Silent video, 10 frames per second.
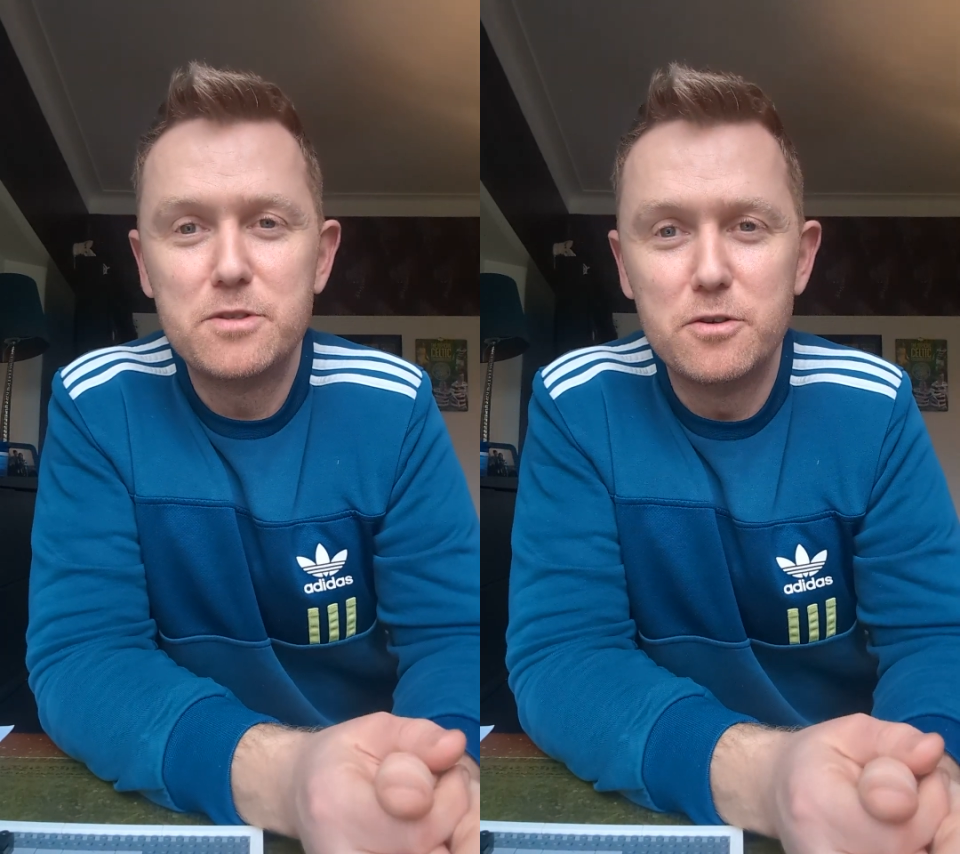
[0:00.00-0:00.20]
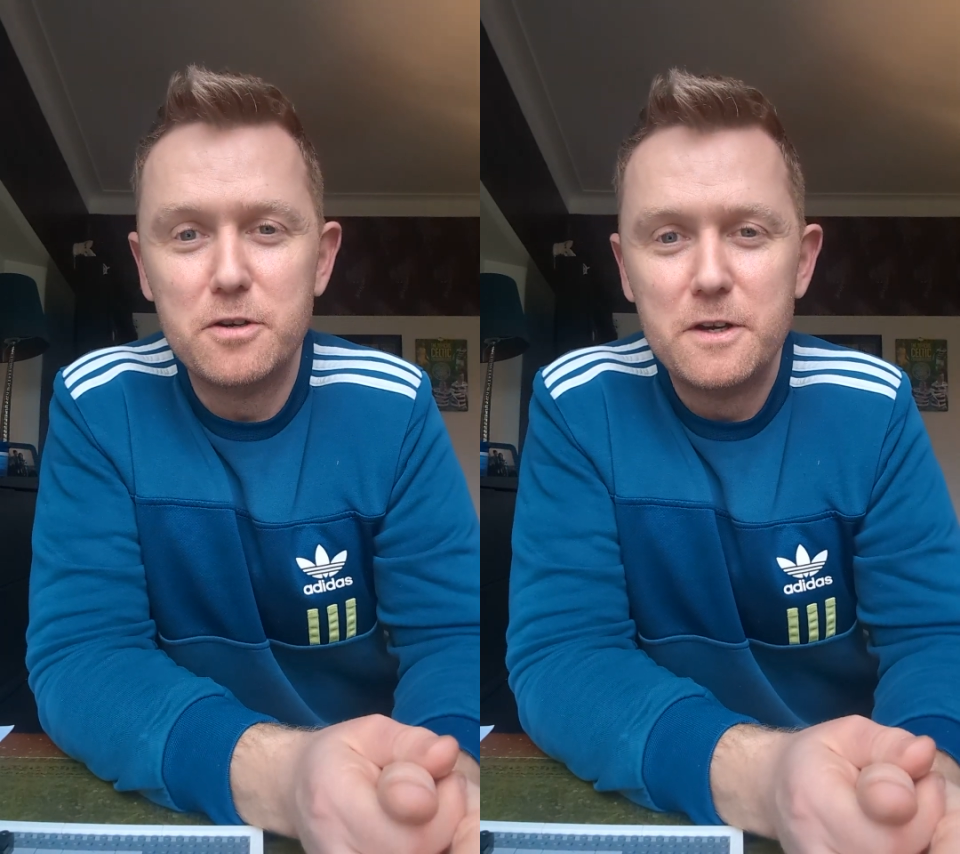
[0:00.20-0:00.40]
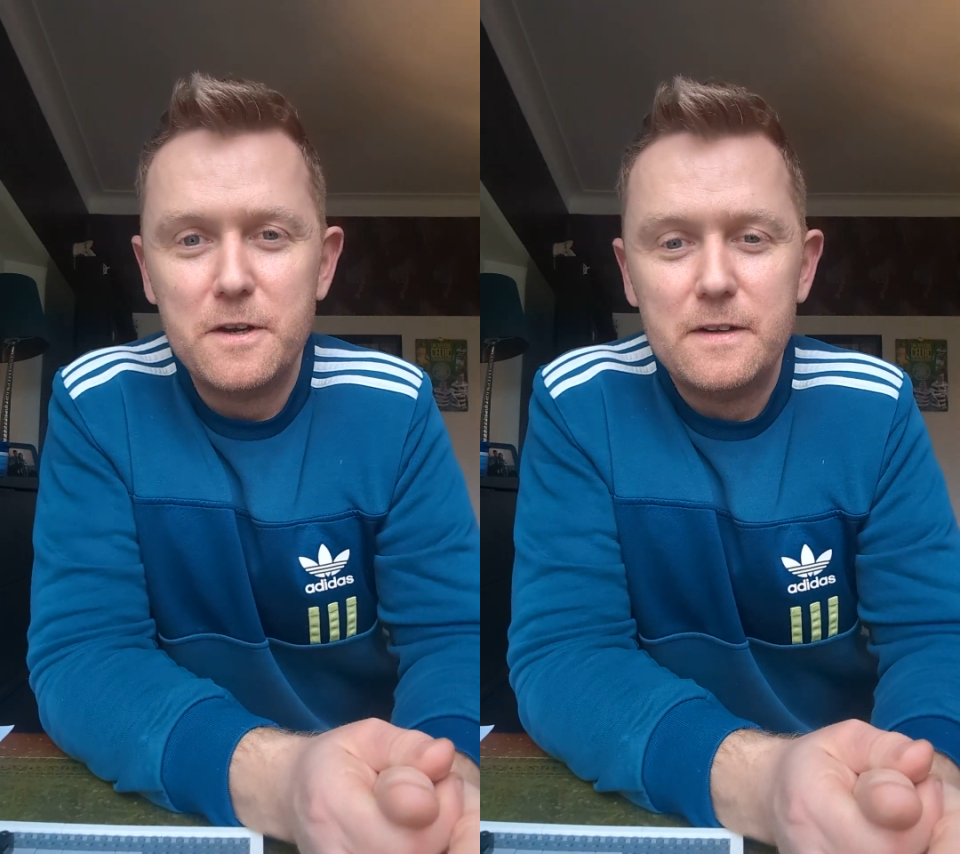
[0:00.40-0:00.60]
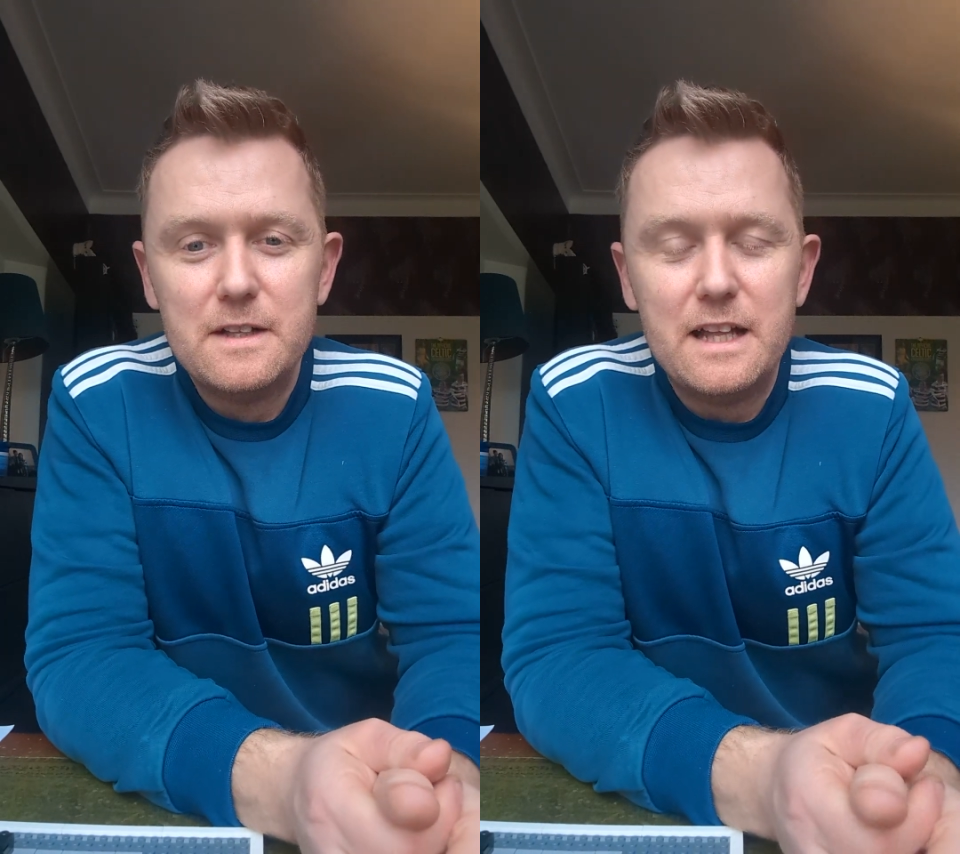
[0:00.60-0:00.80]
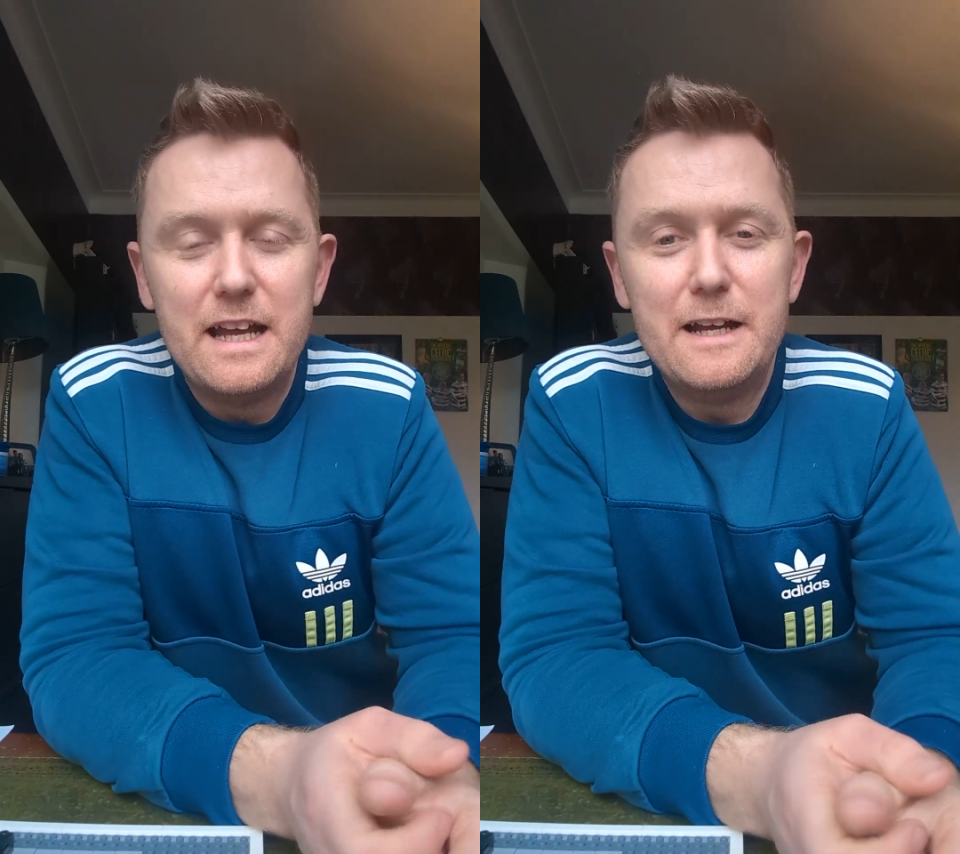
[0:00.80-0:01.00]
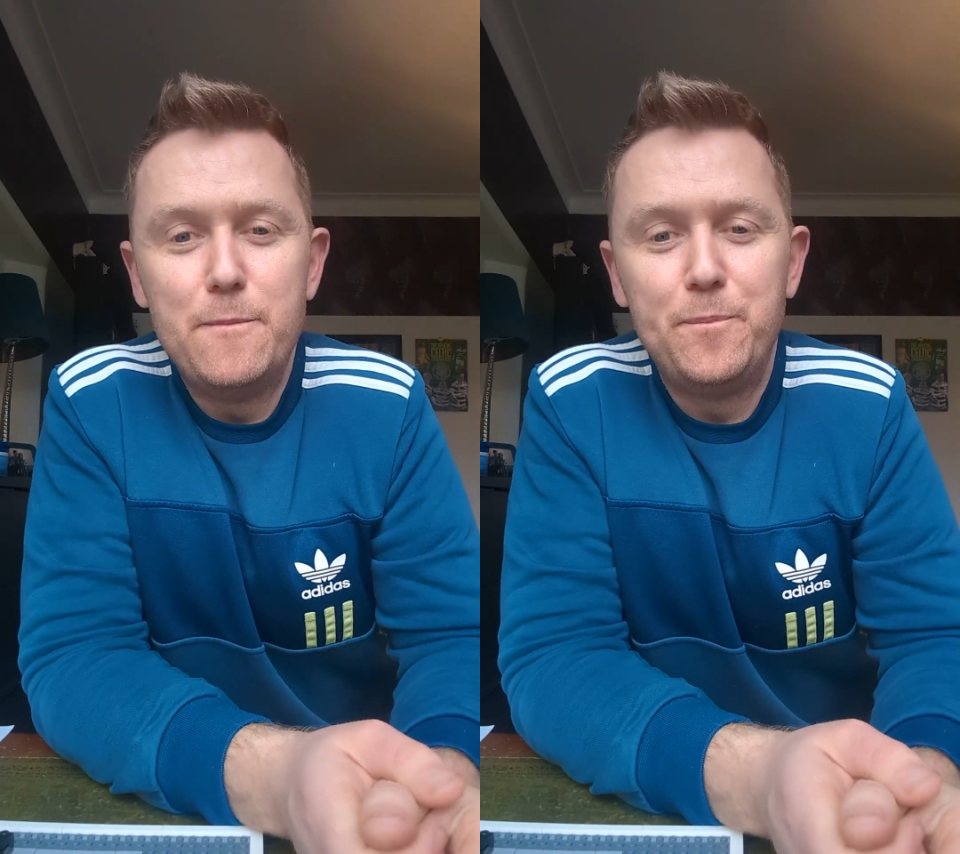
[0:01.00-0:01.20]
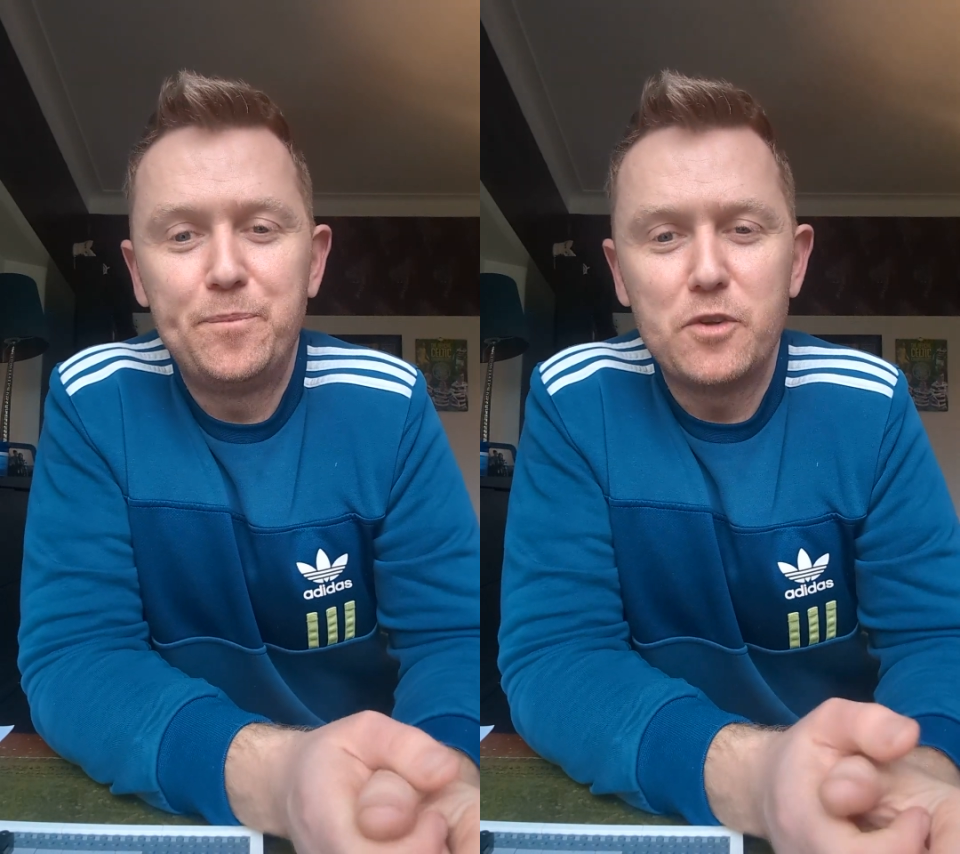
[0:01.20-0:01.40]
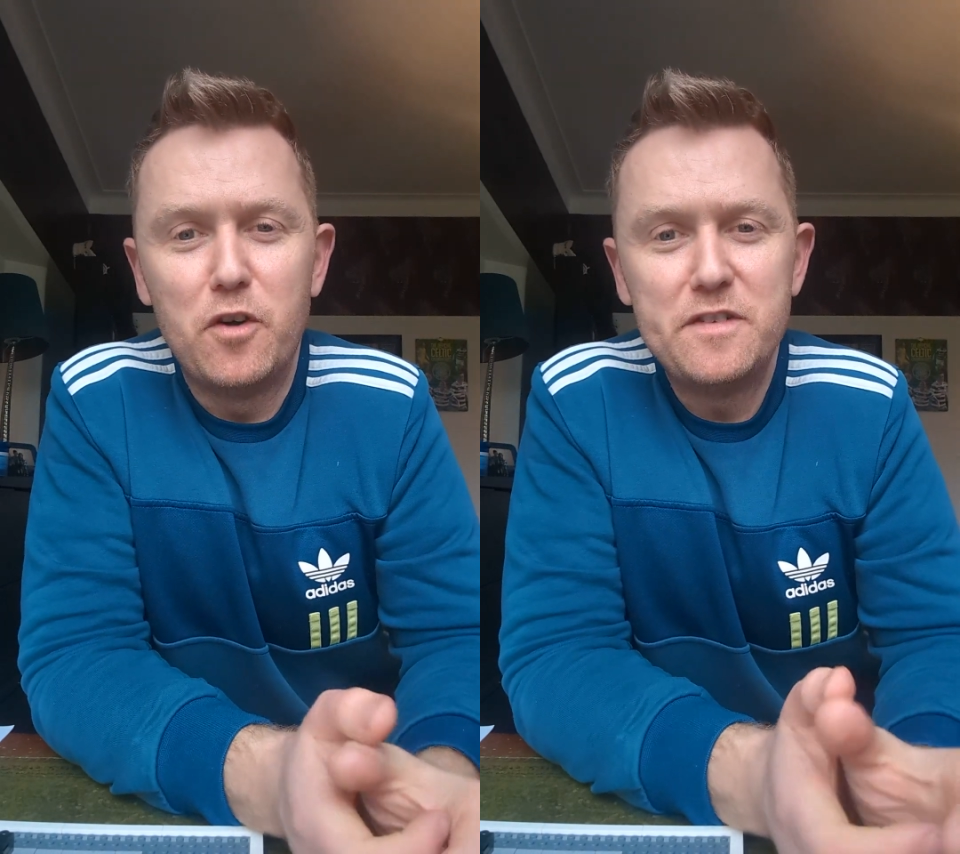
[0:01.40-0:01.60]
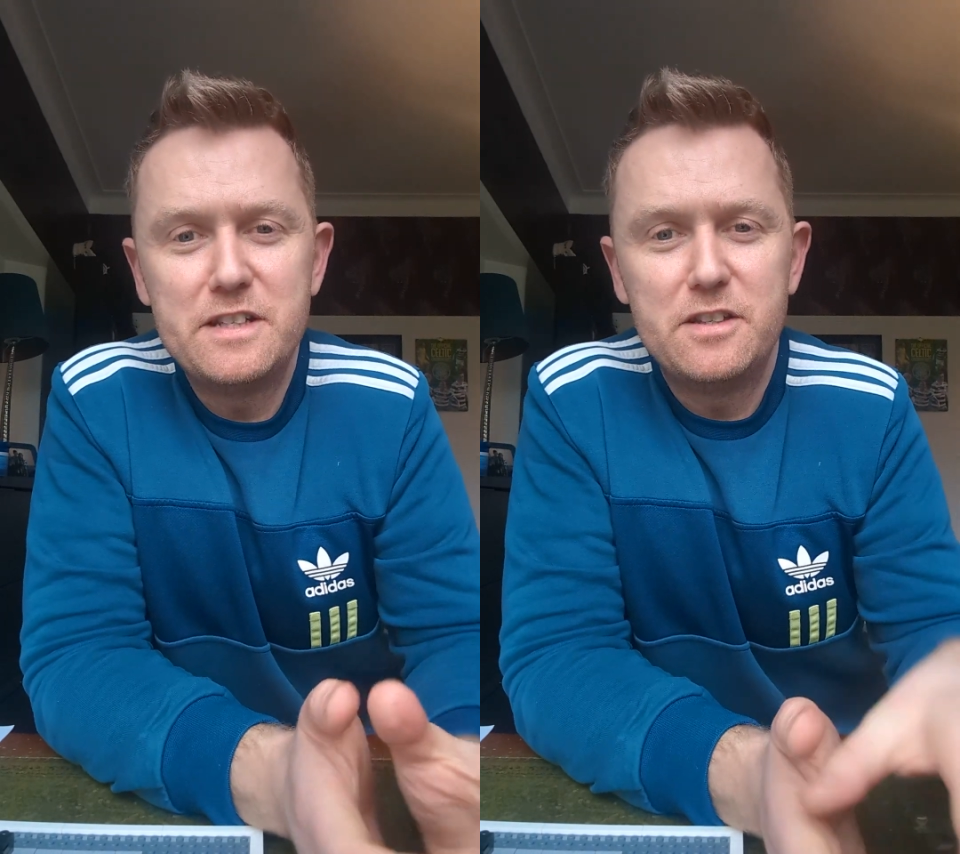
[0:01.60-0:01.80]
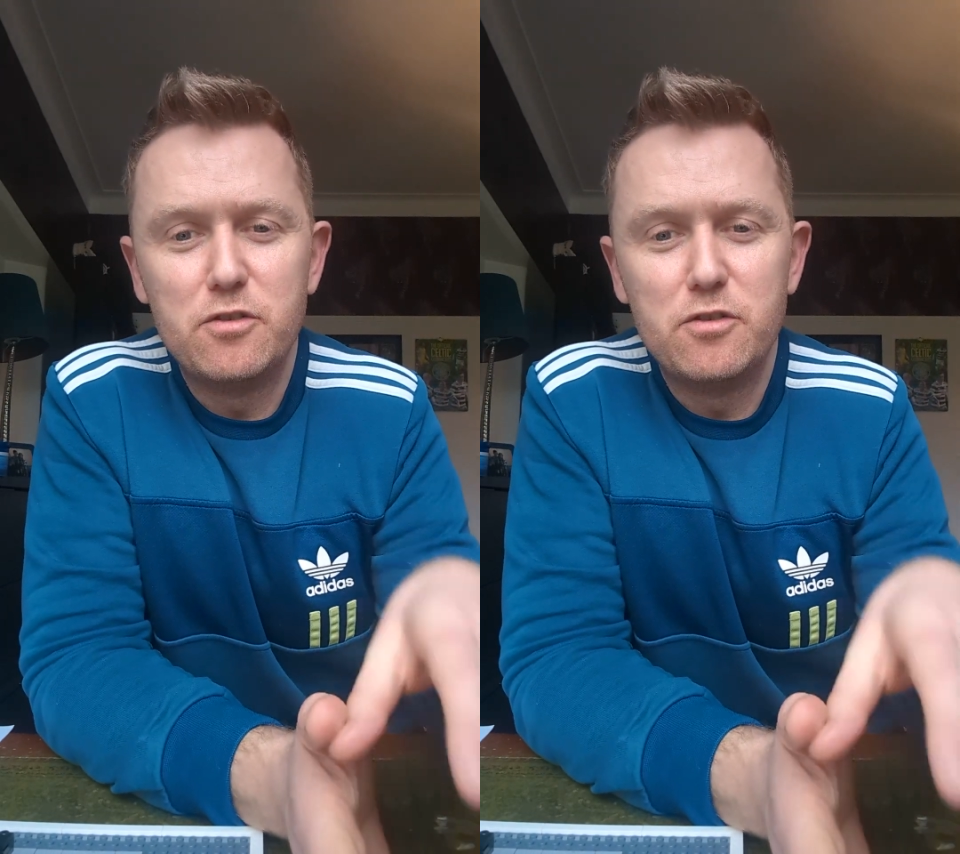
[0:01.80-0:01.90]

So obviously,